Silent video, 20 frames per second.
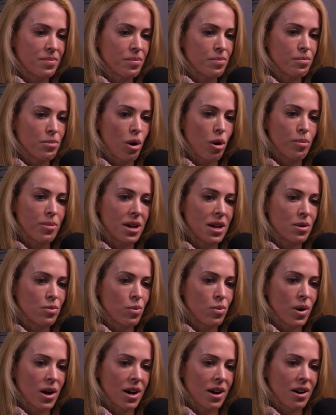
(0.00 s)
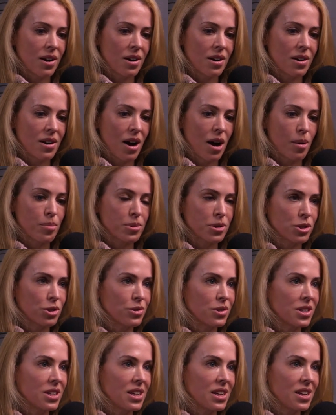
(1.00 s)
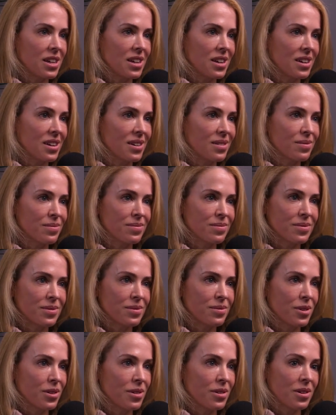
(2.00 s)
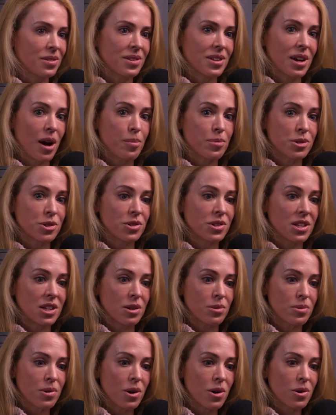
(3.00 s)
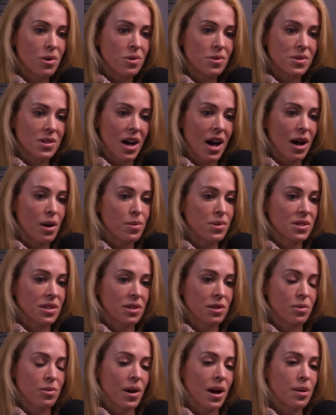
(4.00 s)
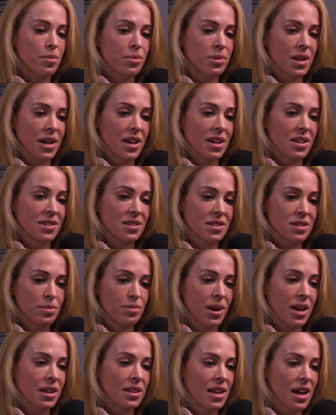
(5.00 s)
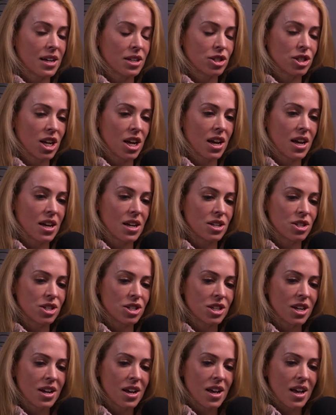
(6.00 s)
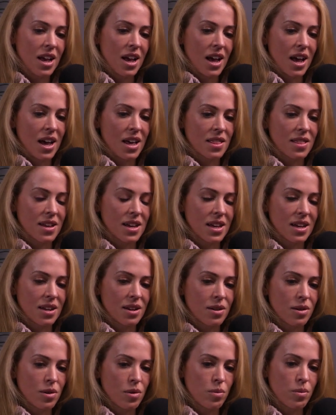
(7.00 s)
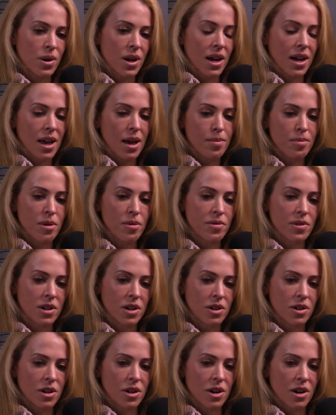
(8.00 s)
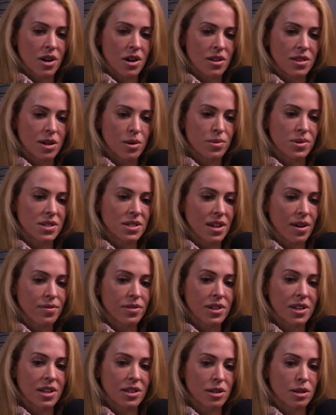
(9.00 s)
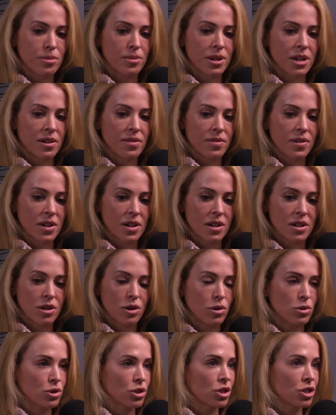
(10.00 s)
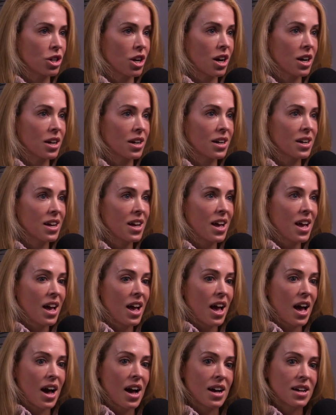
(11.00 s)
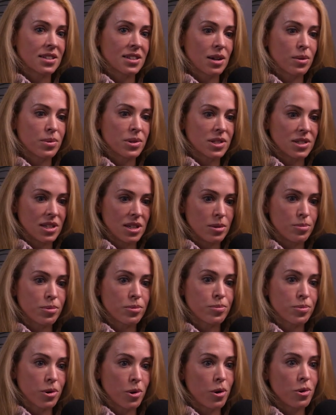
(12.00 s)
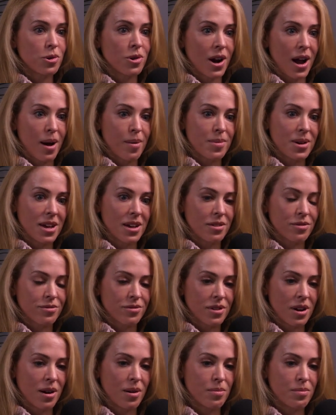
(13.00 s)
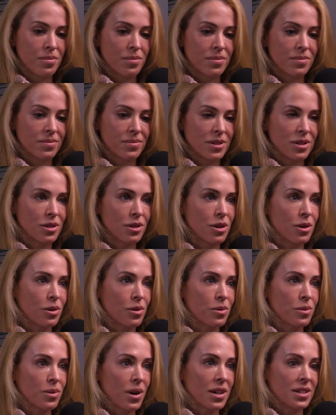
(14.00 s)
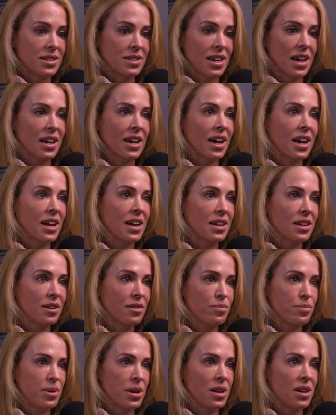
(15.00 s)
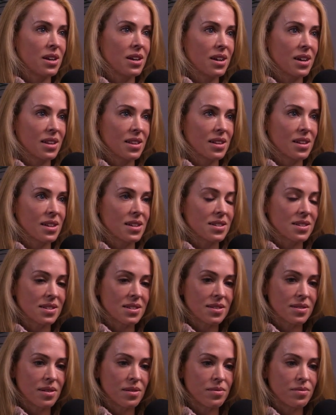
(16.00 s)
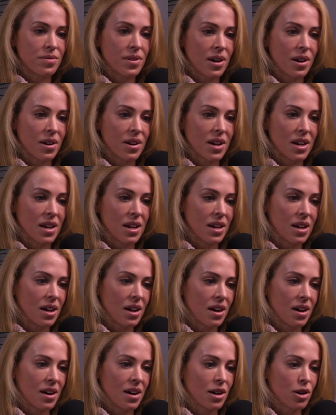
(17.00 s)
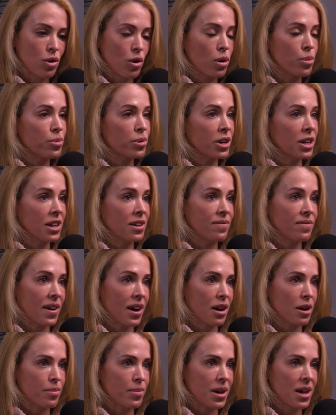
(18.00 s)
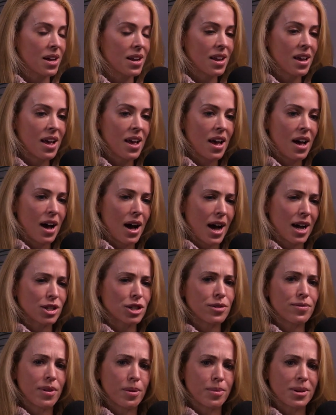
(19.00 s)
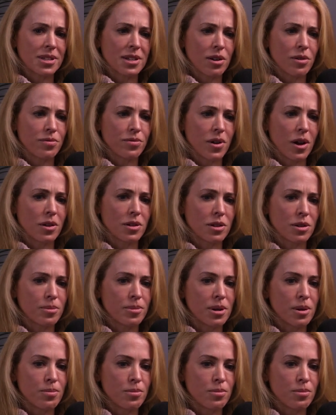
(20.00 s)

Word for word: moment where opportunity, the opportunity arose. I was in the right place to make that change. And then when I came over to goodr, there was definitely a little bit of a culture shock. Yeah. As I was deprogramming from, you know, a decade of being in this very uh, corporate environment actually found myself a little bit